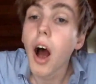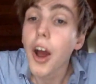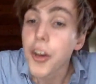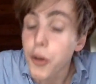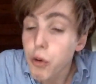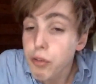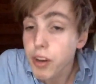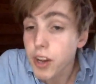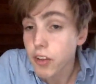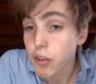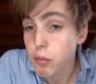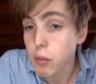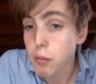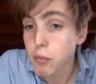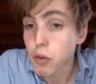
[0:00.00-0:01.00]
I do think at
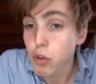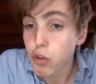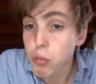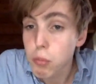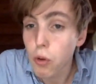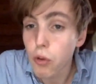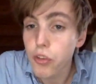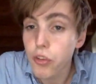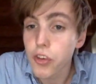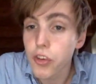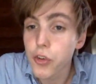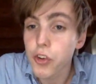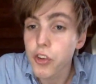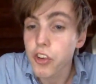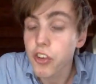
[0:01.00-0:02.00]
the moment you spot that
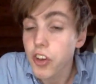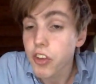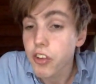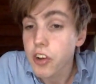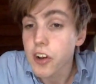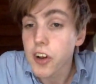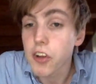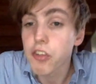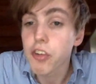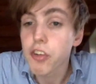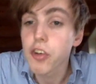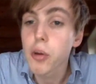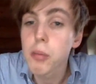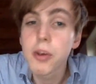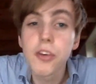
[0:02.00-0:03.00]
yours isn't as clearly
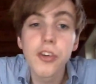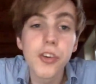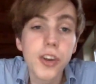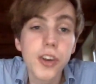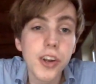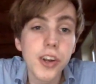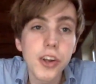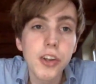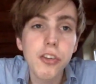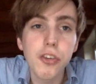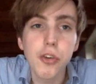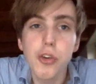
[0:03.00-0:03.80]
set up and you need it.